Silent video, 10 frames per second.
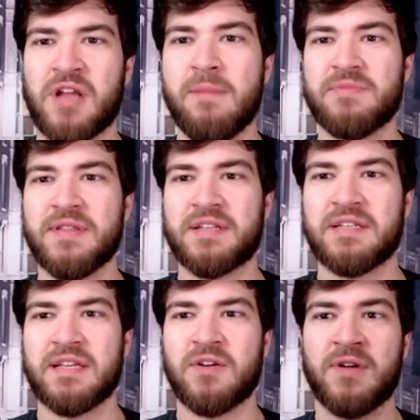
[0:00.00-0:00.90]
comes in this and
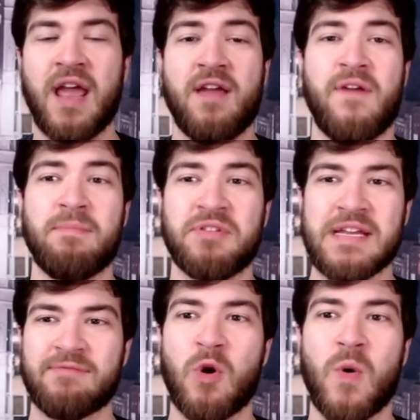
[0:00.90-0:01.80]
says, okay, if I'm
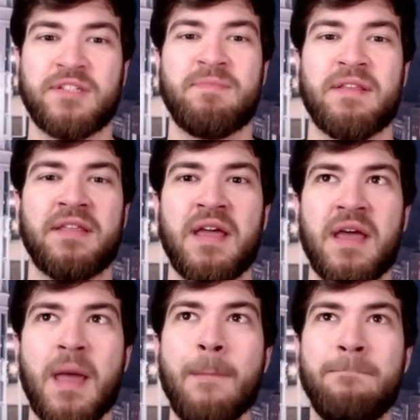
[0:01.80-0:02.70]
seeing Roquan Smith
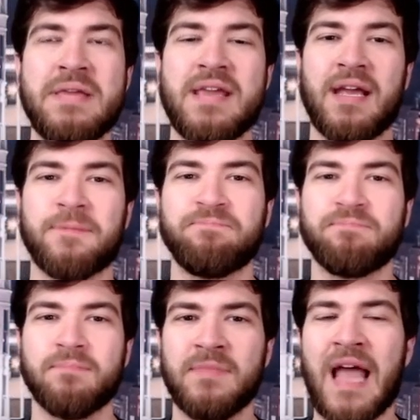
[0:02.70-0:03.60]
being
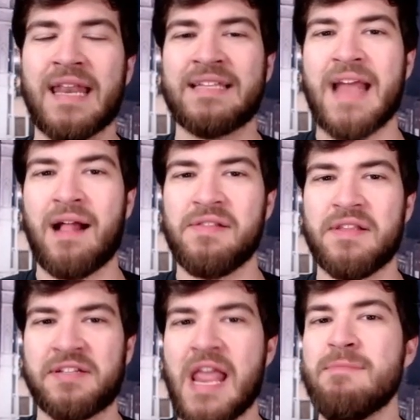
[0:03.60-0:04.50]
not exactly the
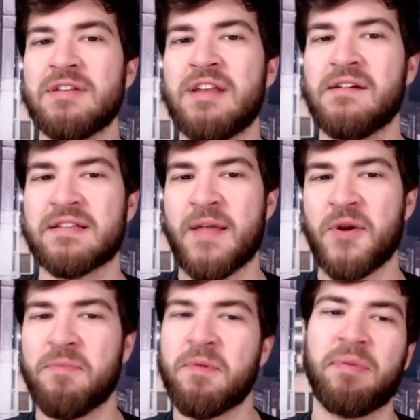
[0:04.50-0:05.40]
same as Darius
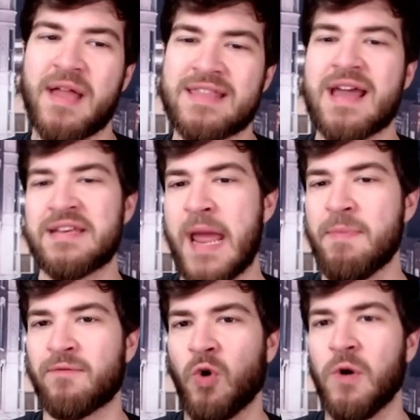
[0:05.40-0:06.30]
Leonard, but playing that
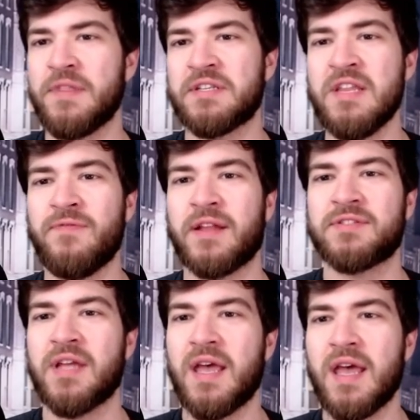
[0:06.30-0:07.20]
type of role in this
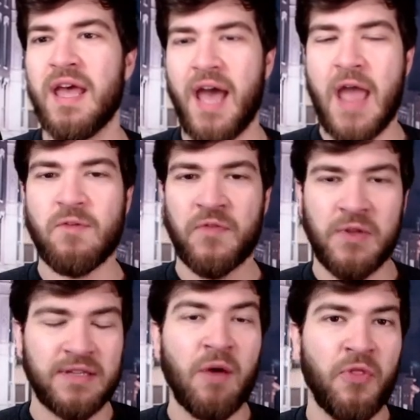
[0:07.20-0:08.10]
defense, I have a
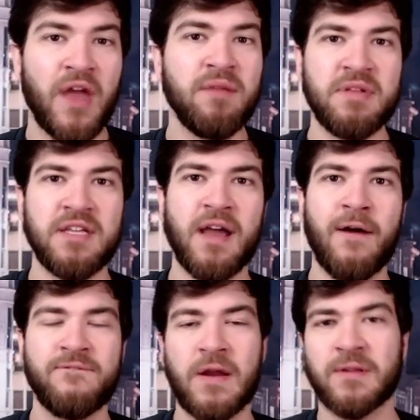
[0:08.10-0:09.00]
feeling that will then be
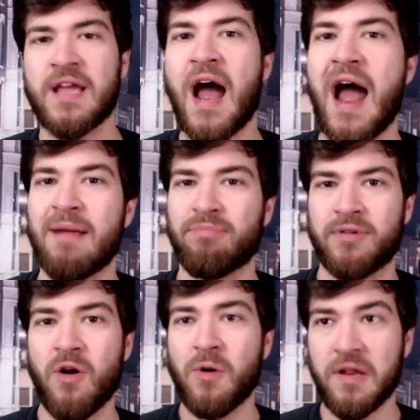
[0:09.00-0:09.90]
a fairly high
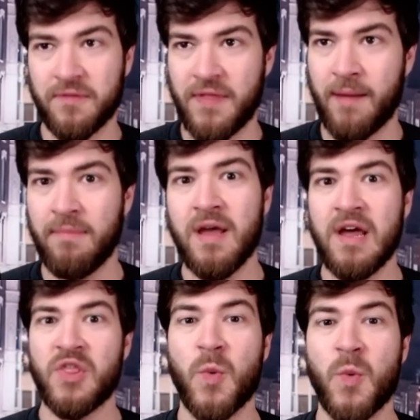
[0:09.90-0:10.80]
priority for them
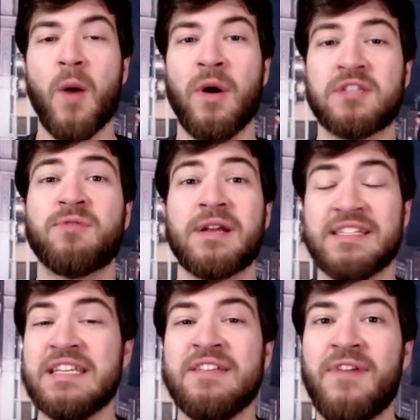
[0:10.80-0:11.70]
the way it was for
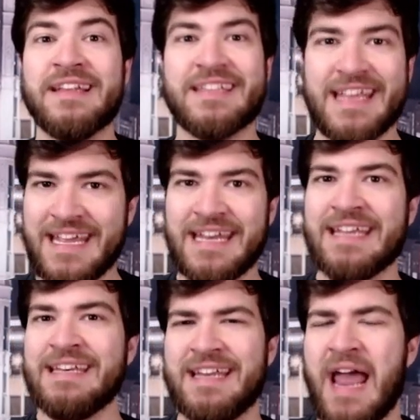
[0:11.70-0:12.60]
his defense in
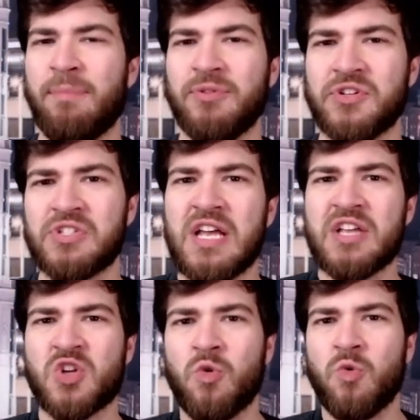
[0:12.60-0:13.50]
Indianapolis.
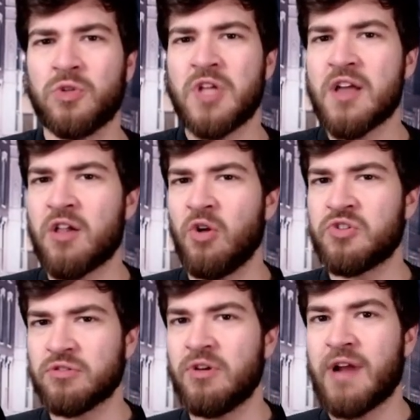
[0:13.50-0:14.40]
So we'll take a
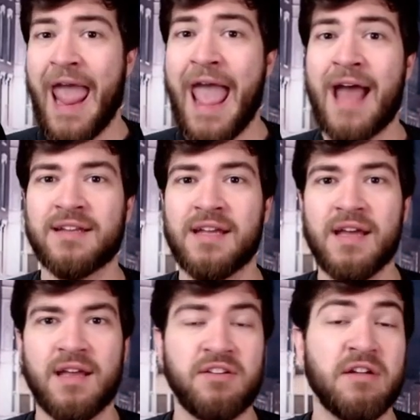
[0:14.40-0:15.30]
closer look at
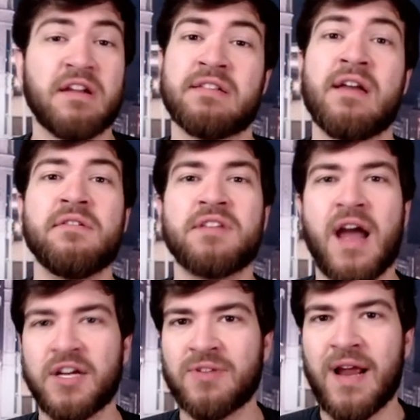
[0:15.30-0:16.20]
Darius Leonard's
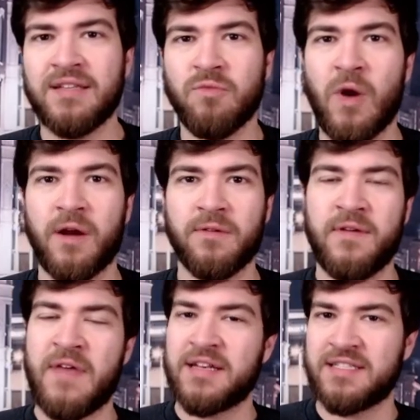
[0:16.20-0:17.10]
contract and where,
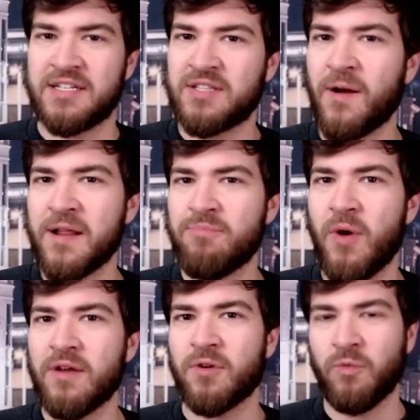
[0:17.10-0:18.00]
if that's the starting
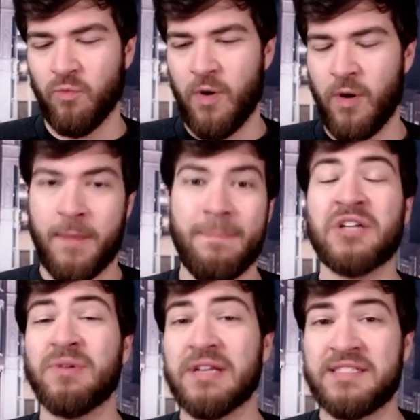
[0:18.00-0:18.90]
point or the
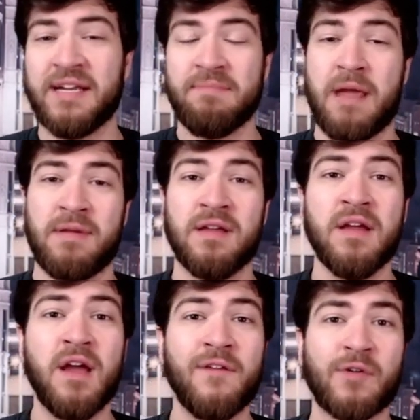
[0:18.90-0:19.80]
measuring stick maybe
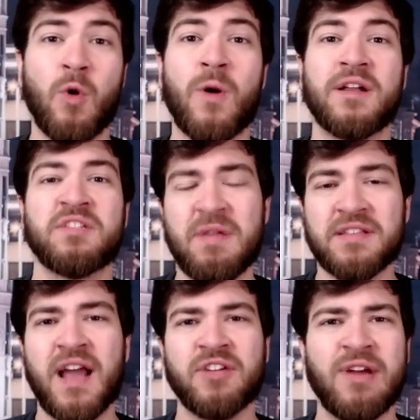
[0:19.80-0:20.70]
for Roquan
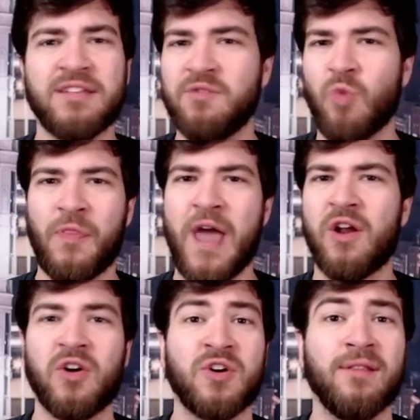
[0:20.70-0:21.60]
Smith's contract and what that
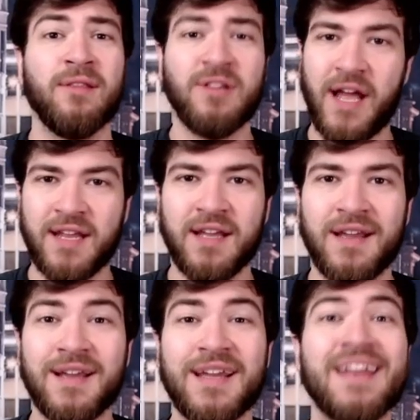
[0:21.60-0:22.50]
all could look like
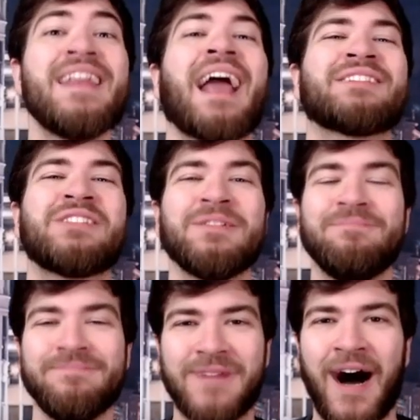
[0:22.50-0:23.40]
next
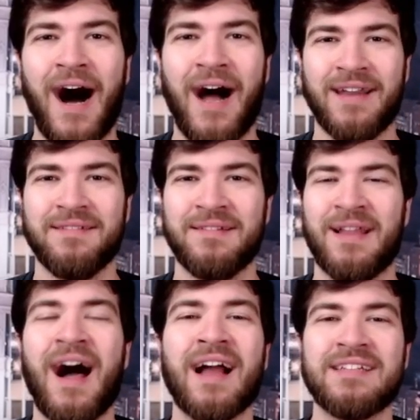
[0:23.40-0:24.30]
on
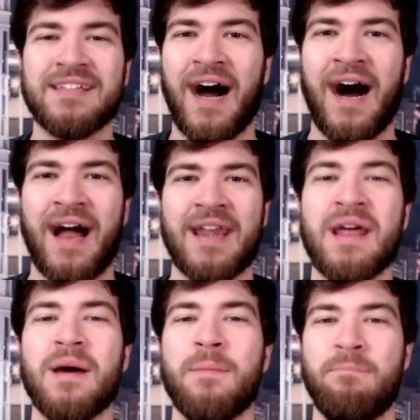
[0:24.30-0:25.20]
Locked
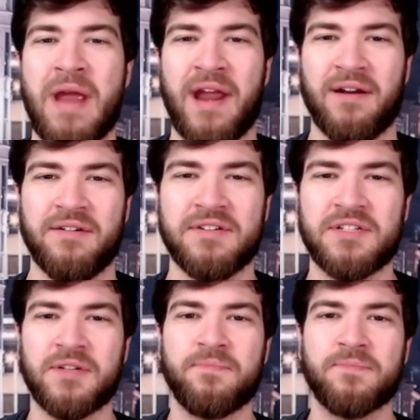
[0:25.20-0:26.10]
On Bears.